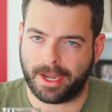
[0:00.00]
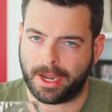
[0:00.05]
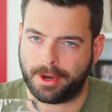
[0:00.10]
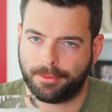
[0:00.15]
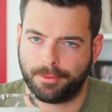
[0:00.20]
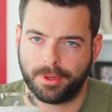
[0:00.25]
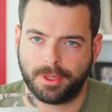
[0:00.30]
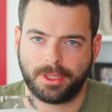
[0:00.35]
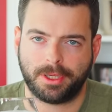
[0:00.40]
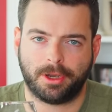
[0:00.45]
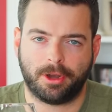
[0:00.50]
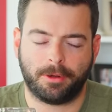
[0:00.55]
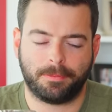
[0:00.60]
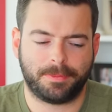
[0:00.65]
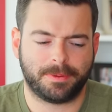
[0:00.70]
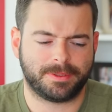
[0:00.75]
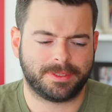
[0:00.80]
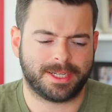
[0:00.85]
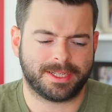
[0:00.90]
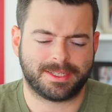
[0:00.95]
I really hope
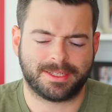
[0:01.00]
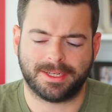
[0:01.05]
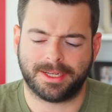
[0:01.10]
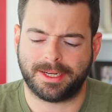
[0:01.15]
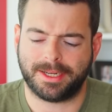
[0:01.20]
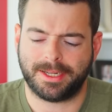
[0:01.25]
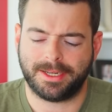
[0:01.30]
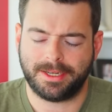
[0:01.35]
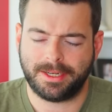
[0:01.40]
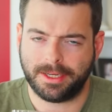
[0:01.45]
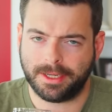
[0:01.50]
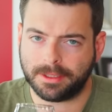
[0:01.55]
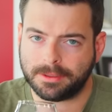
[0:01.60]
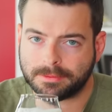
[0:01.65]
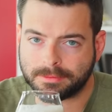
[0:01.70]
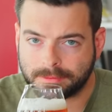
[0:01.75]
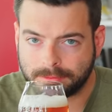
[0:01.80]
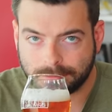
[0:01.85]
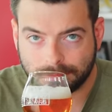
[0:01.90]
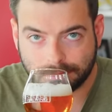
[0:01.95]
that that's not in here.